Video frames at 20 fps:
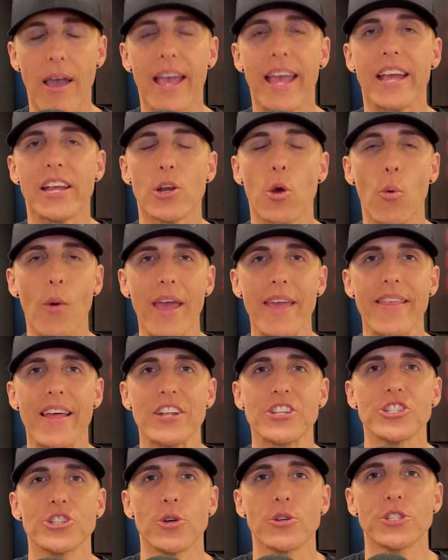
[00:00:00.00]
In a way
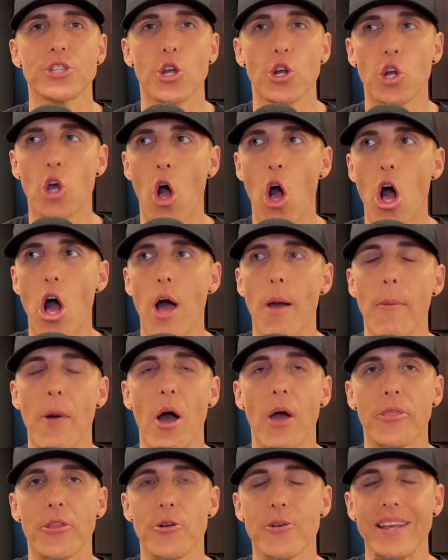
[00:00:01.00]
that shows their calm
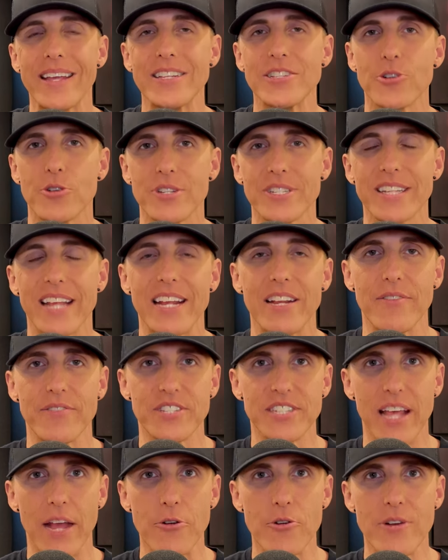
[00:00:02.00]
on their interstate of
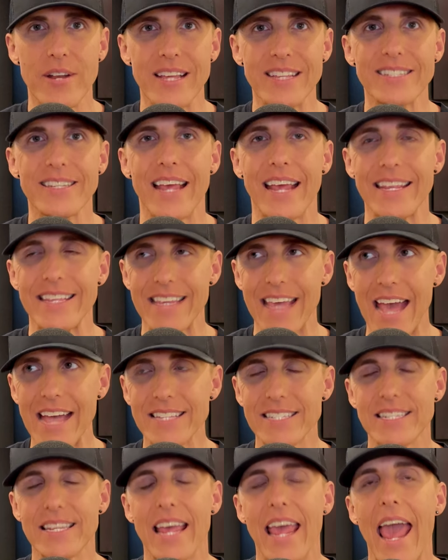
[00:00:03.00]
centerness and,
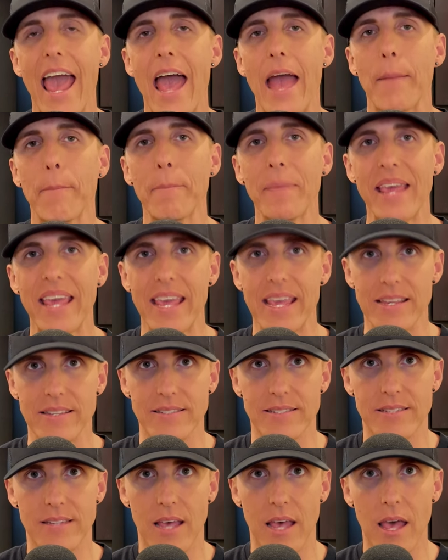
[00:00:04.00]
yes, at
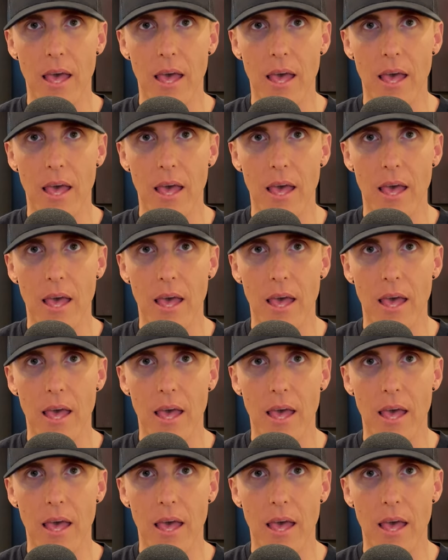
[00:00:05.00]
peace.